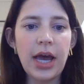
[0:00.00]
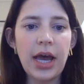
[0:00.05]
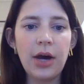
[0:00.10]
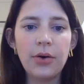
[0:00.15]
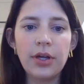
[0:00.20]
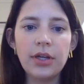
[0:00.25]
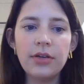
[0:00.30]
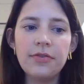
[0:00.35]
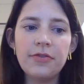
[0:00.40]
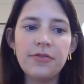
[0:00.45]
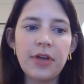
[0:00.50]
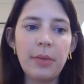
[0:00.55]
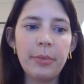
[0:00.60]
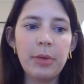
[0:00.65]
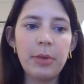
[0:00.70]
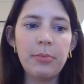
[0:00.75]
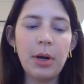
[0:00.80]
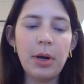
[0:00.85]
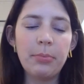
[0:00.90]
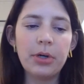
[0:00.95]
how can family
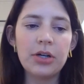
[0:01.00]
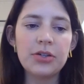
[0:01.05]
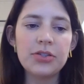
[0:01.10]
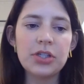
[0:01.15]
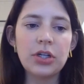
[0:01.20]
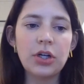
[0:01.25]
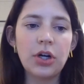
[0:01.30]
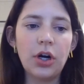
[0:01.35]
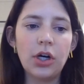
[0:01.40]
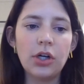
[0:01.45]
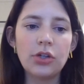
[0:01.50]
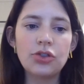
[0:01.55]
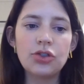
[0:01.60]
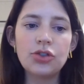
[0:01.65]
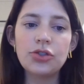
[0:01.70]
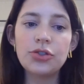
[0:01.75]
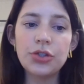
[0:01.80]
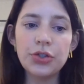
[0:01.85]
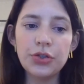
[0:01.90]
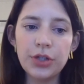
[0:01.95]
members encourage
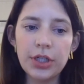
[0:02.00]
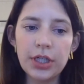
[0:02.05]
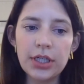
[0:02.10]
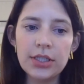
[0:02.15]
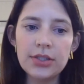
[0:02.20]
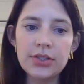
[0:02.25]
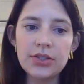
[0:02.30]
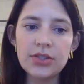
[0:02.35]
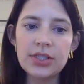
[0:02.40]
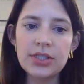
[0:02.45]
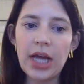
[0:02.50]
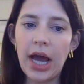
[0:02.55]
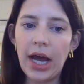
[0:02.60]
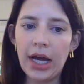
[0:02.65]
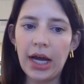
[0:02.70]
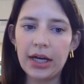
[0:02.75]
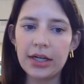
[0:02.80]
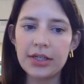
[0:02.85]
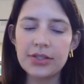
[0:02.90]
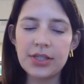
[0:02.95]
students to
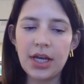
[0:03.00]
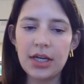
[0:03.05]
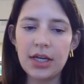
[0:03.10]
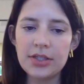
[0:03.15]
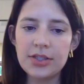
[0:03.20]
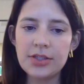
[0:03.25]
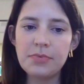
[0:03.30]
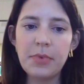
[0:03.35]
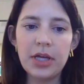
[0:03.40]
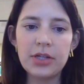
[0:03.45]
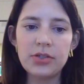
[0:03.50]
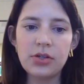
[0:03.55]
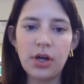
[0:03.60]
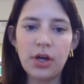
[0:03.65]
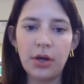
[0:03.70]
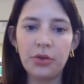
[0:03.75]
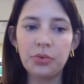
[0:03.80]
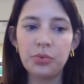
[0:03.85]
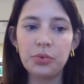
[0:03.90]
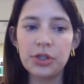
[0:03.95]
access mental
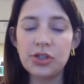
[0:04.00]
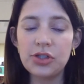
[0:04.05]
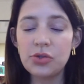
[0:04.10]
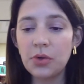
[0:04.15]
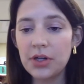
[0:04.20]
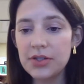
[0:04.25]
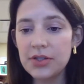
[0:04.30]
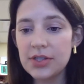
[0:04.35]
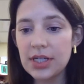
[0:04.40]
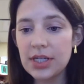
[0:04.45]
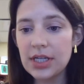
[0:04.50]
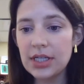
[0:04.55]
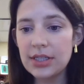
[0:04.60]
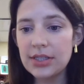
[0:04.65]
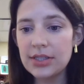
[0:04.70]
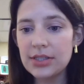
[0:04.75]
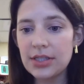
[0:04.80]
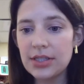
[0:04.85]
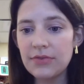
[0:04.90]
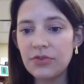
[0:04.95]
health
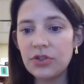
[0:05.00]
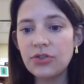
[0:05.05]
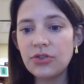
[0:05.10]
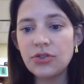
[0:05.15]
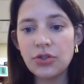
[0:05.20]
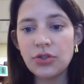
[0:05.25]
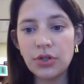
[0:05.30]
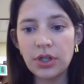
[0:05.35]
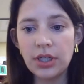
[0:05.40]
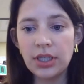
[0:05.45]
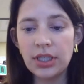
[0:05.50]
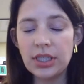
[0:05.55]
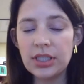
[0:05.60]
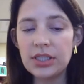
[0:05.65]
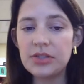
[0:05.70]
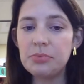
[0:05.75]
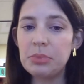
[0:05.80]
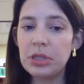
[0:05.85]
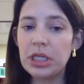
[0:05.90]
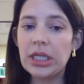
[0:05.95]
resources if the student
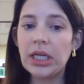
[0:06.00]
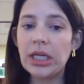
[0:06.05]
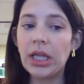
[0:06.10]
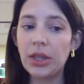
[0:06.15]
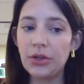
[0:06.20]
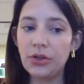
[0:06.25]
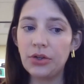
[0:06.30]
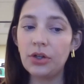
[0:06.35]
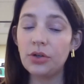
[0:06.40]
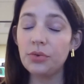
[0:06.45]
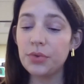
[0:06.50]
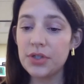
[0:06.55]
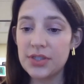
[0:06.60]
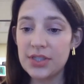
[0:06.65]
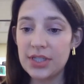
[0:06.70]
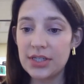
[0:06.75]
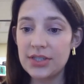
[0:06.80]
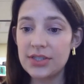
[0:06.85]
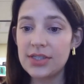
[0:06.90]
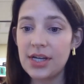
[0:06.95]
is being a little
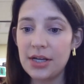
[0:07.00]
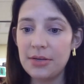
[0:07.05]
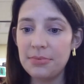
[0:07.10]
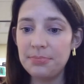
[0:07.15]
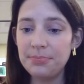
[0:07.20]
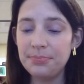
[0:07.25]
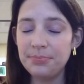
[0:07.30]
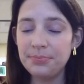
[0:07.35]
resistant?